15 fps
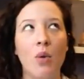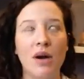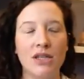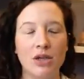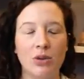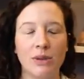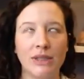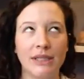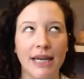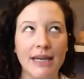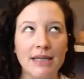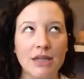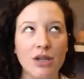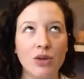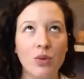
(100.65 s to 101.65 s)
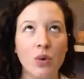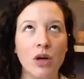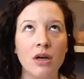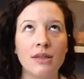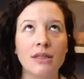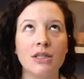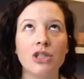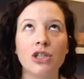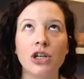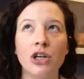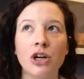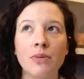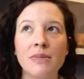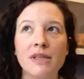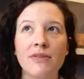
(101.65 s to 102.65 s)
want to relate to the world in
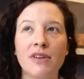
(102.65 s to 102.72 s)
terms